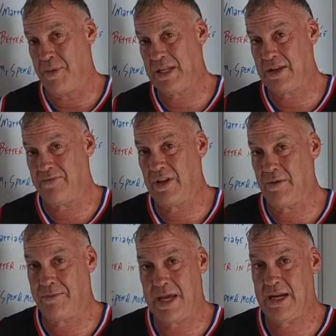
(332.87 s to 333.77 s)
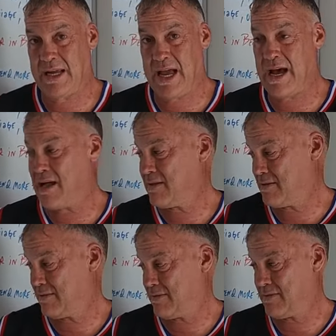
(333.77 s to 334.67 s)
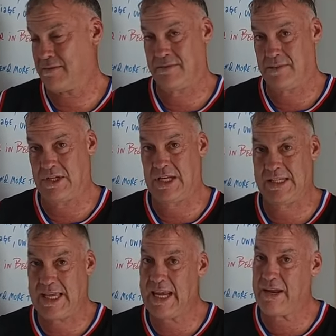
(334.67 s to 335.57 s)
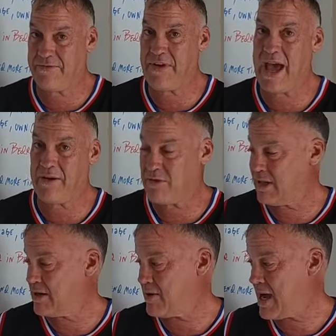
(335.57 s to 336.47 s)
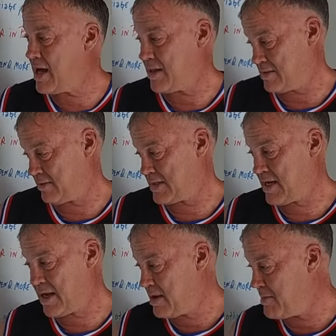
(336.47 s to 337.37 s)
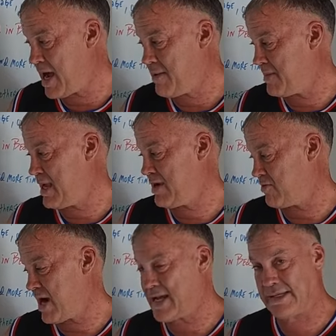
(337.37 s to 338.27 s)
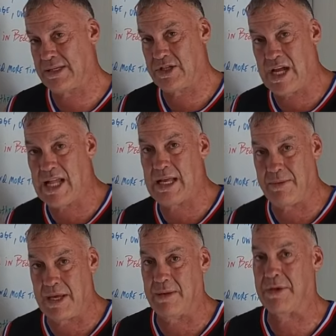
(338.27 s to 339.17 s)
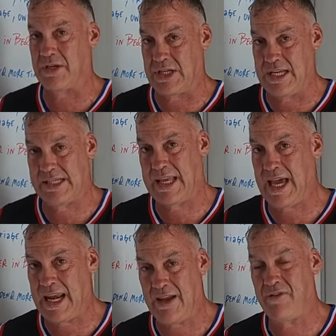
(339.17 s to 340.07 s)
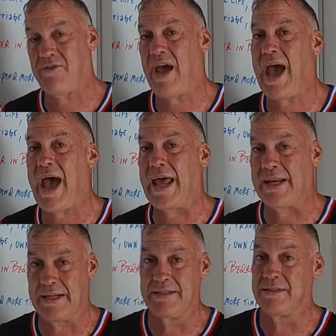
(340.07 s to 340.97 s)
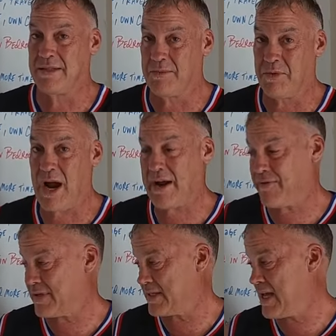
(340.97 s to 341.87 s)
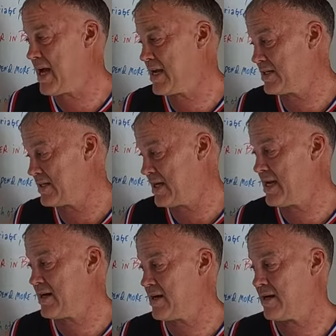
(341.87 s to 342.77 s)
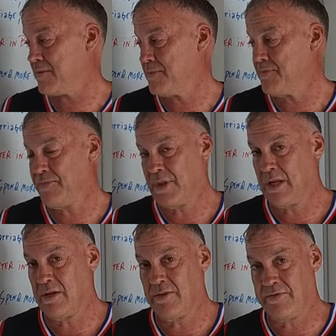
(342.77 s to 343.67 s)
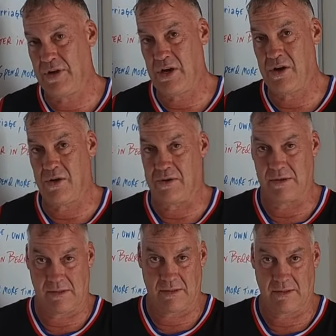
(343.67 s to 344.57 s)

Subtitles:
But the Filipina gal, she's getting fed really well. It might be rice and Jollibee, but she's getting fed breakfast, lunch, dinner, food.